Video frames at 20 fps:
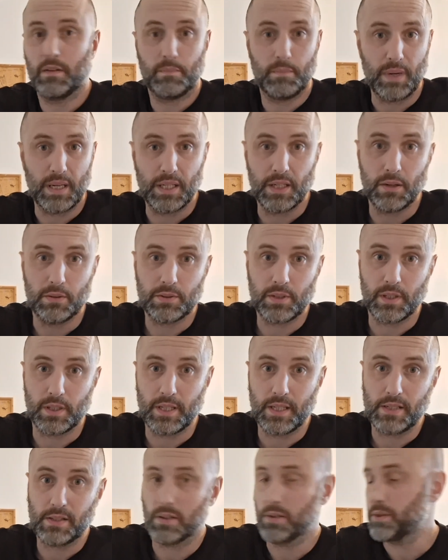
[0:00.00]
Made notes on
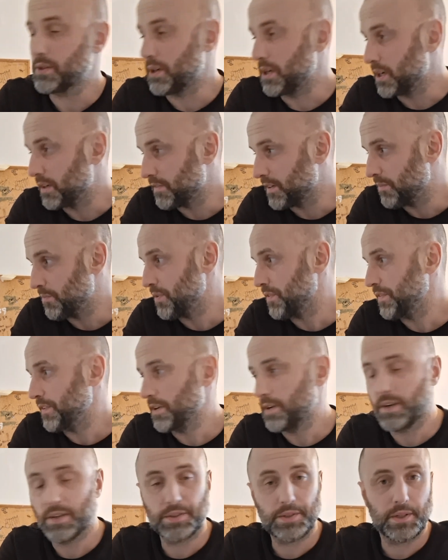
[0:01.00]
this, so sorry if I'm
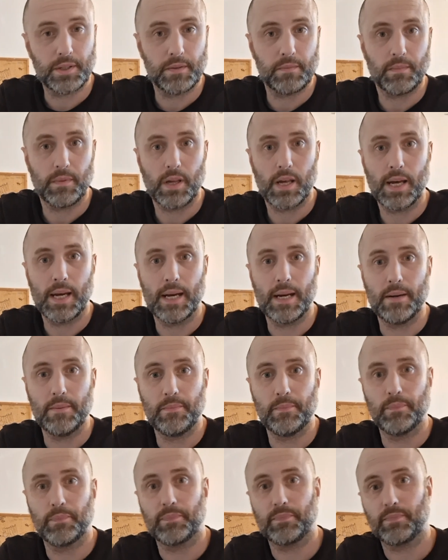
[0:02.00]
referring to them.
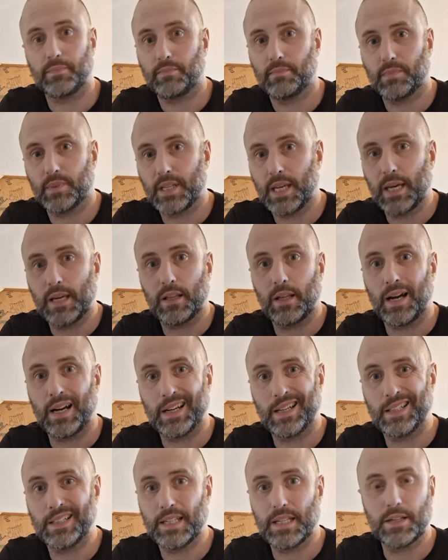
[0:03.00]
Um, take
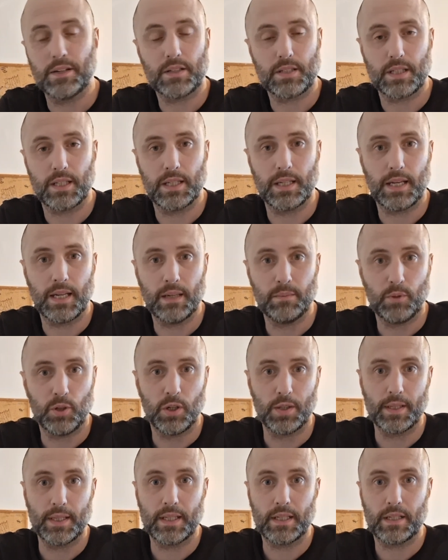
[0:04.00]
that continuously in the
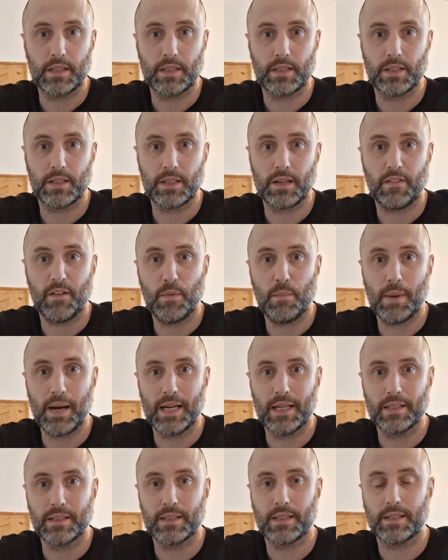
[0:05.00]
morning because it does have a
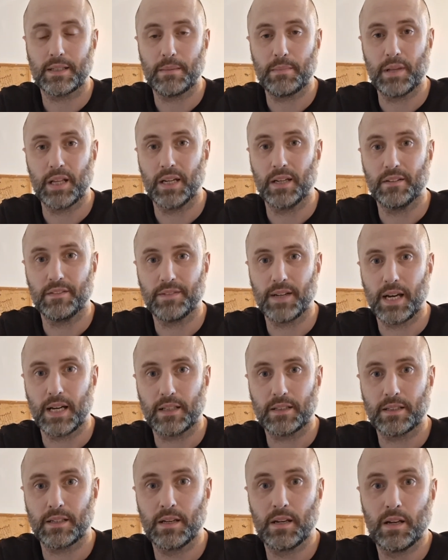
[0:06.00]
mild stimulant
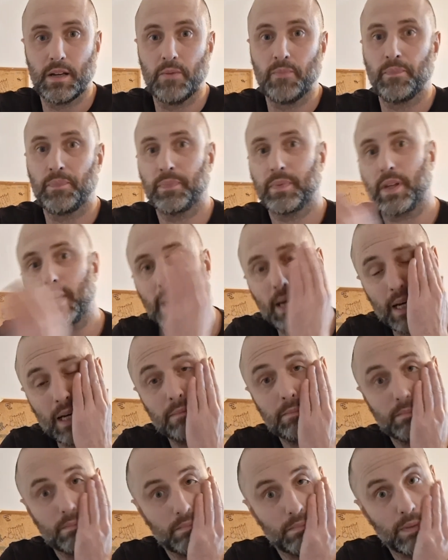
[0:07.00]
effect.
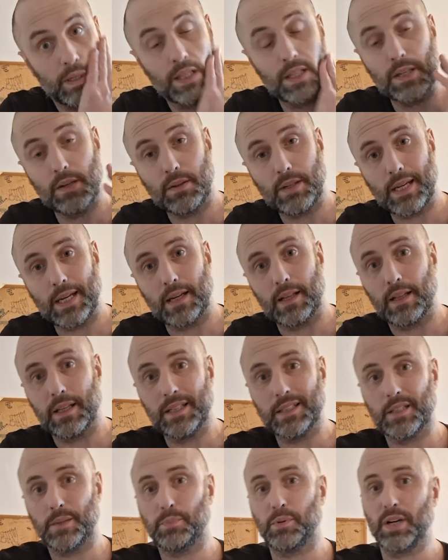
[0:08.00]
Um, in the UK at
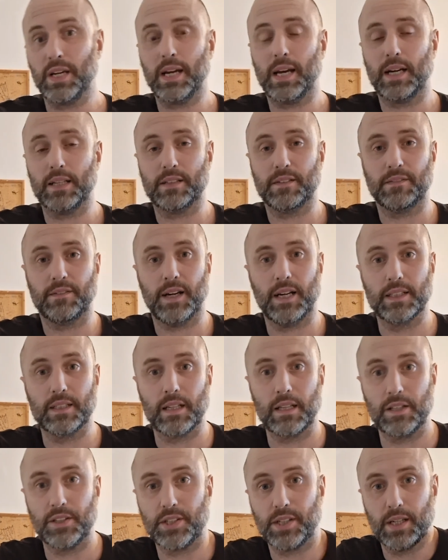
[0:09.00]
least, it's pretty hard to find
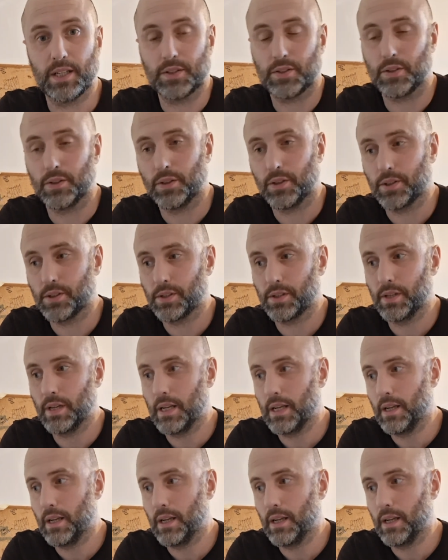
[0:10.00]
a legit source.